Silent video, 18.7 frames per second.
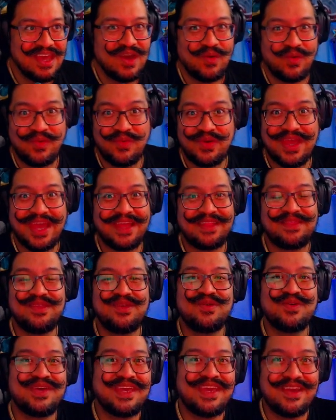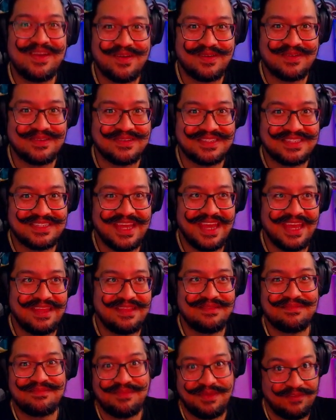we would get new heroes
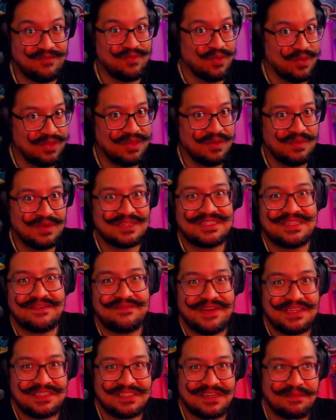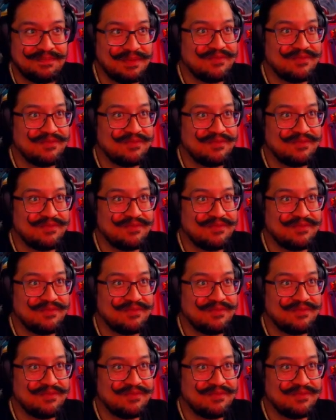in before there was an event shop,